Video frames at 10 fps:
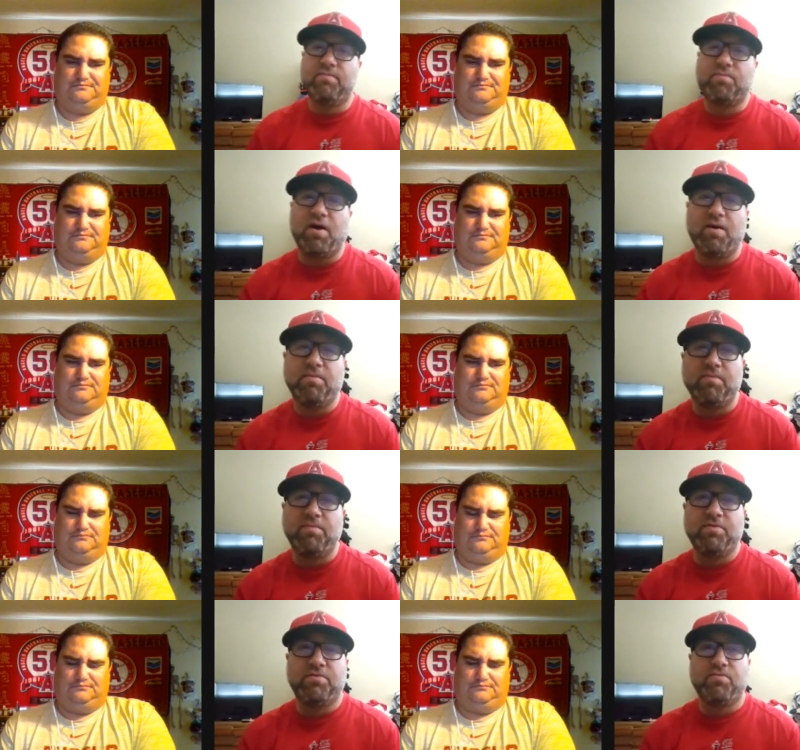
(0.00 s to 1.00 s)

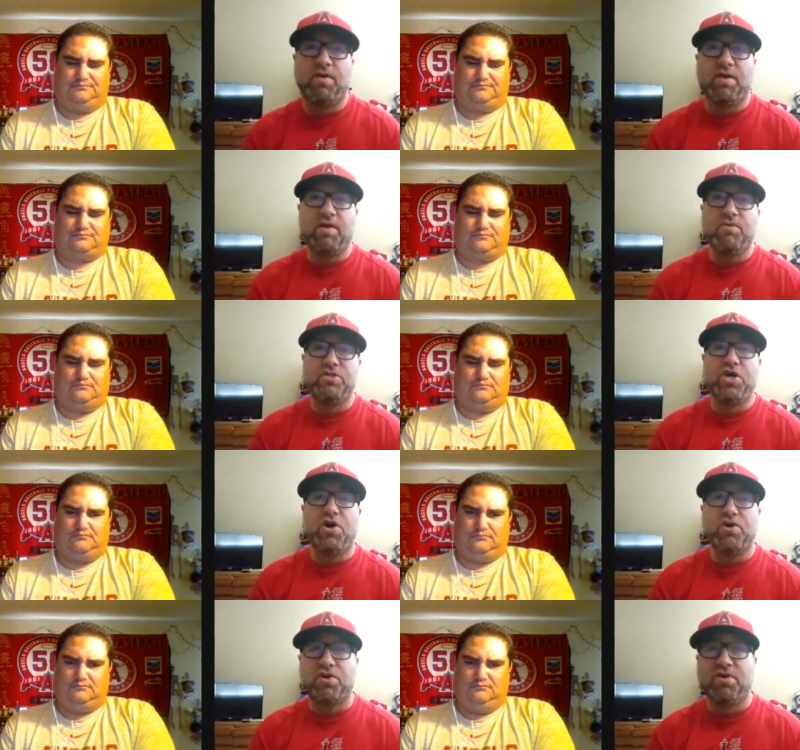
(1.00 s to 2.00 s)
Speaker 1: problems when he was
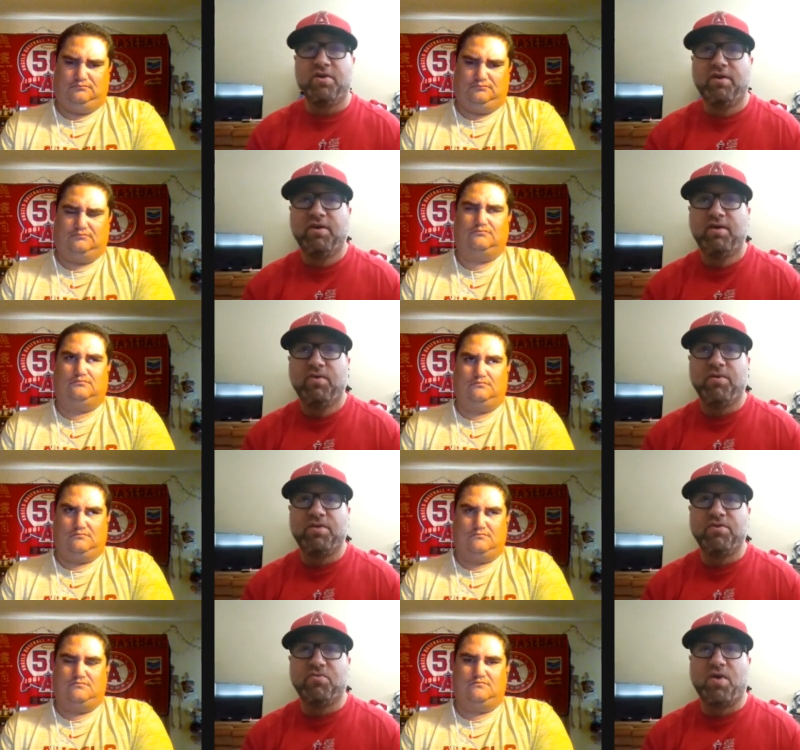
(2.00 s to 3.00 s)
younger with
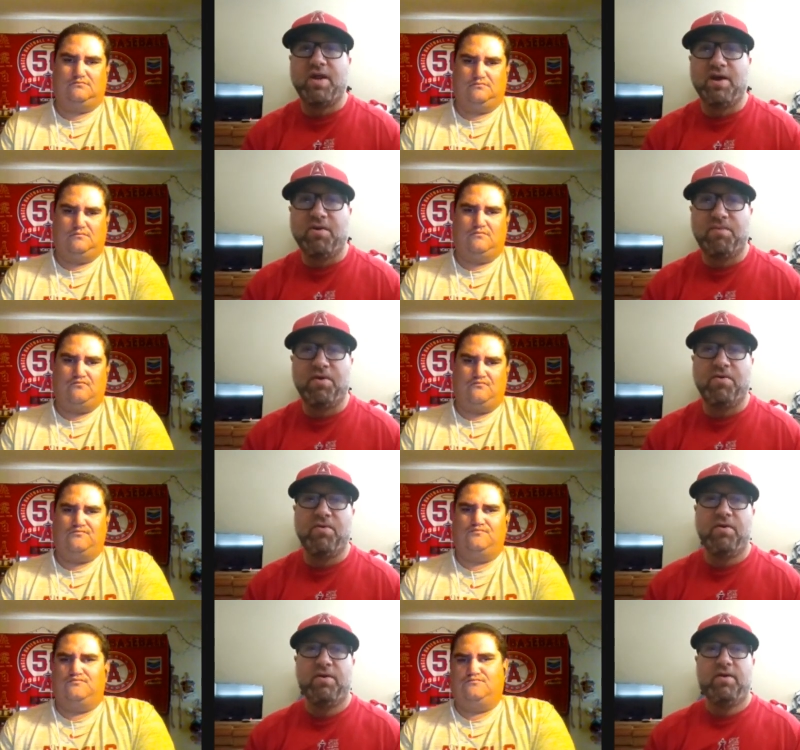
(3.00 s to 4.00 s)
his right elbow,
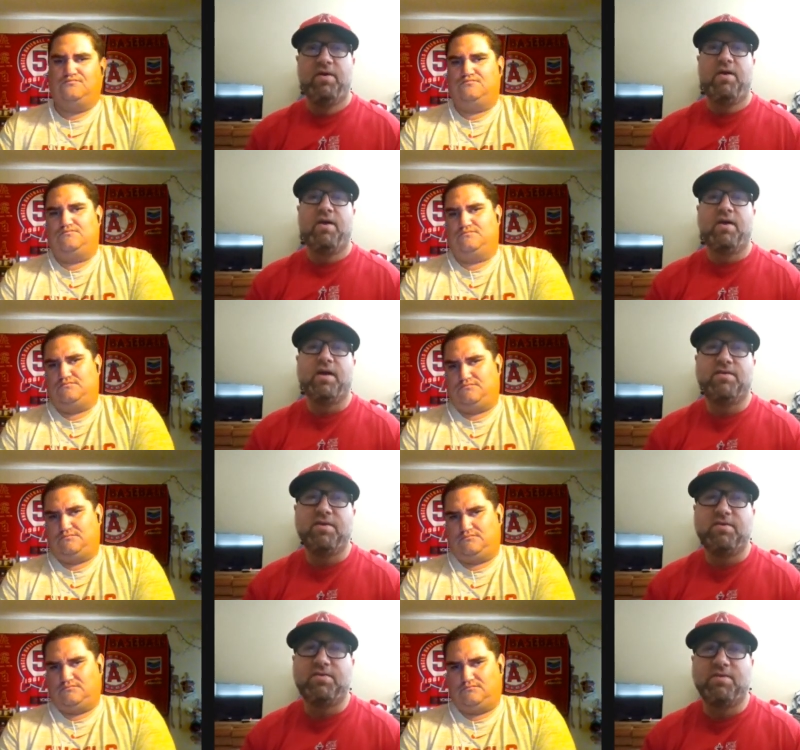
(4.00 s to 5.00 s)
and I guess
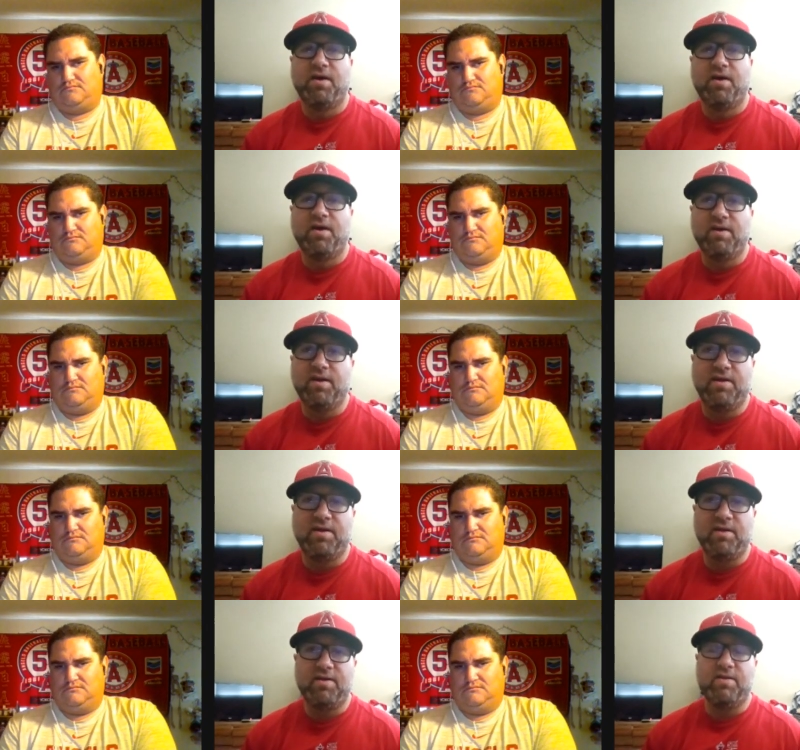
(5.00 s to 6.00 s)
it's uh,
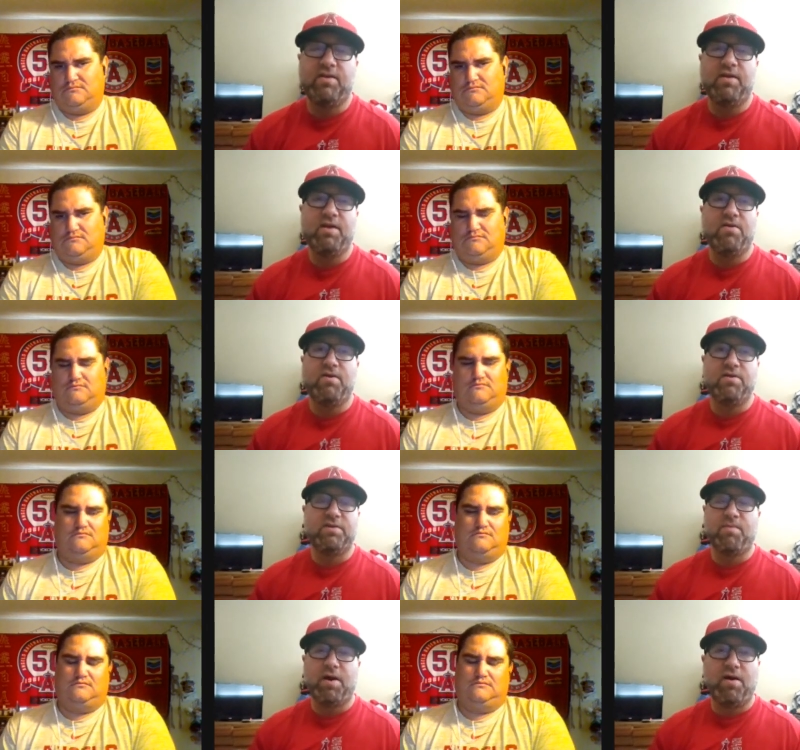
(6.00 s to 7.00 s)
he he hurt it
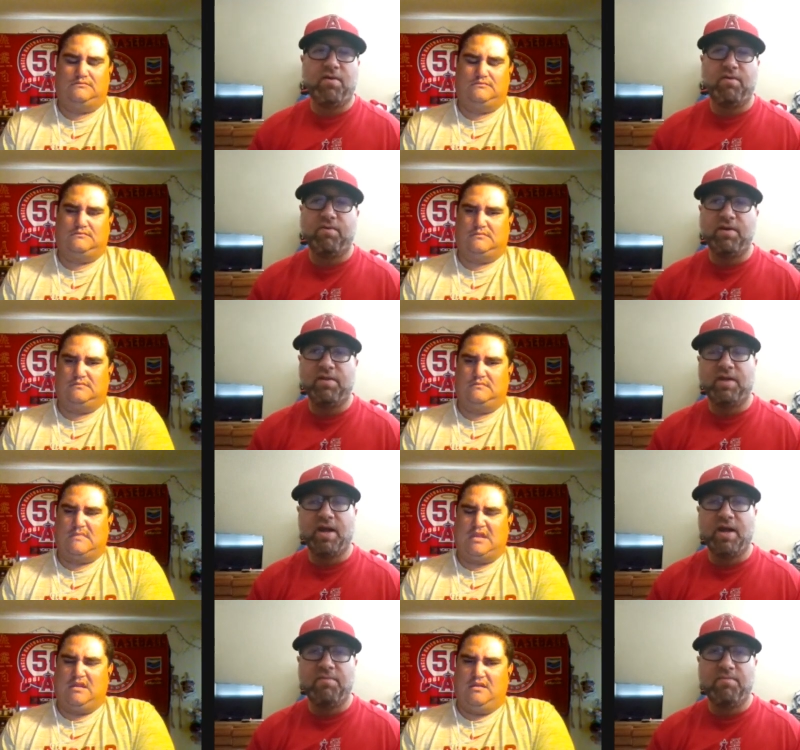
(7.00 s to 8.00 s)
somehow in the
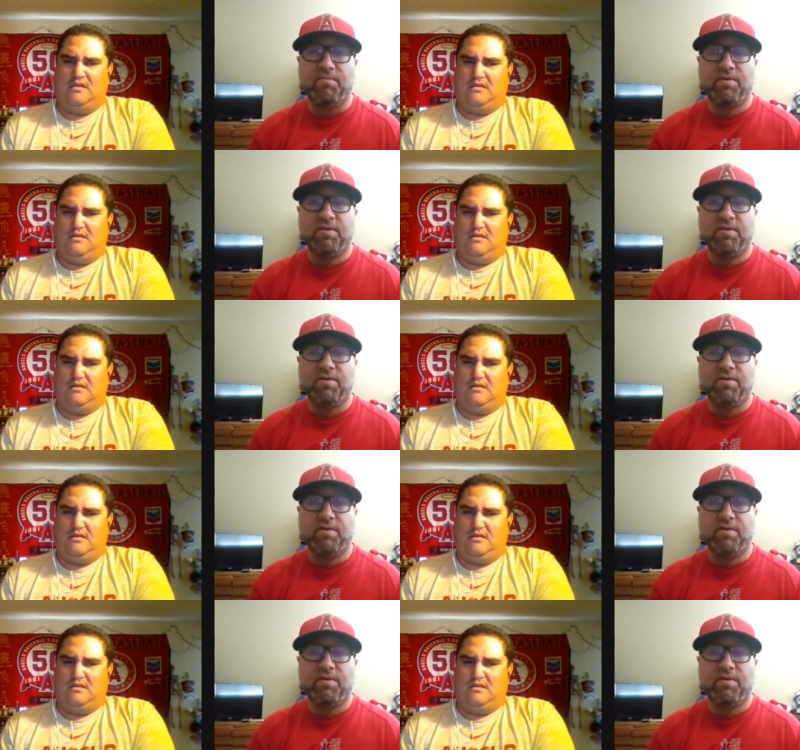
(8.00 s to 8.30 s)
game